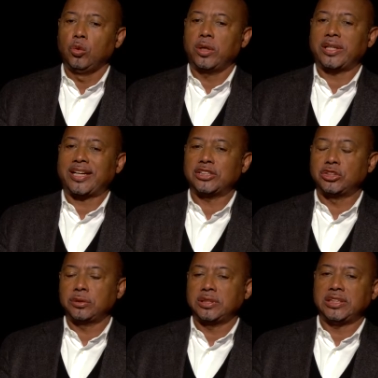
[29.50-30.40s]
Well,
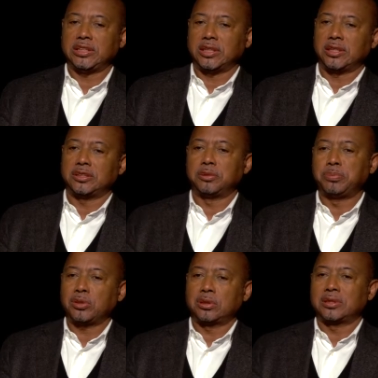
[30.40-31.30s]
actually, uh, the
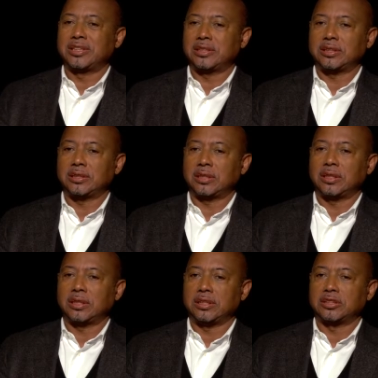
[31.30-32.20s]
book the,
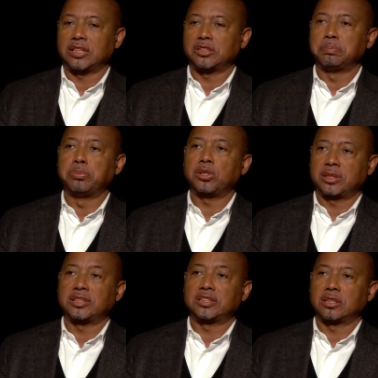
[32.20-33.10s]
uh, is not a book.
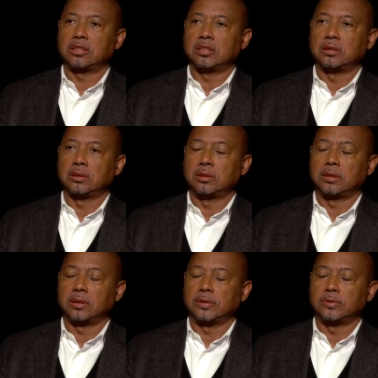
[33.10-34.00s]
It's uh,
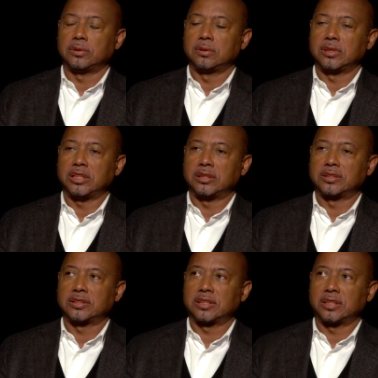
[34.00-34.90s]
uh
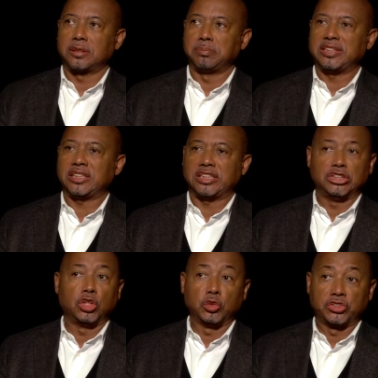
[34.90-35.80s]
it's uh, basically
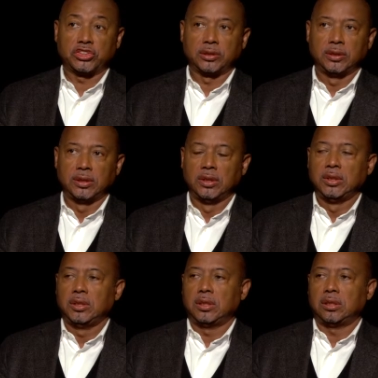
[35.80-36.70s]
notes,
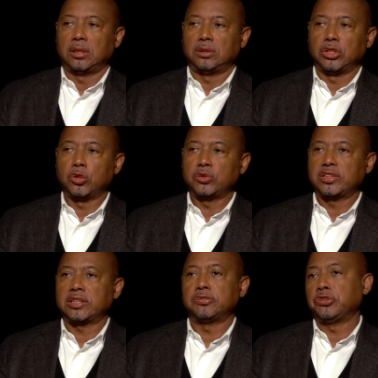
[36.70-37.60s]
uh,
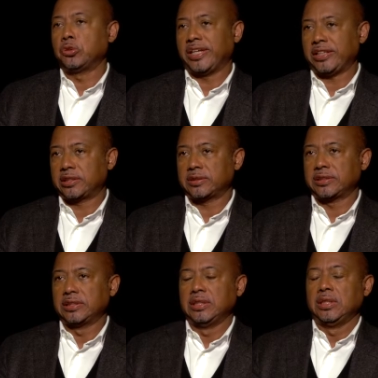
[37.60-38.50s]
notes and a few
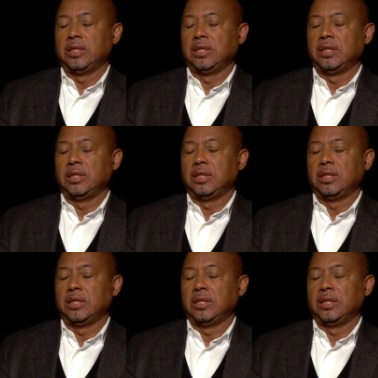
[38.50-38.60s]
letters.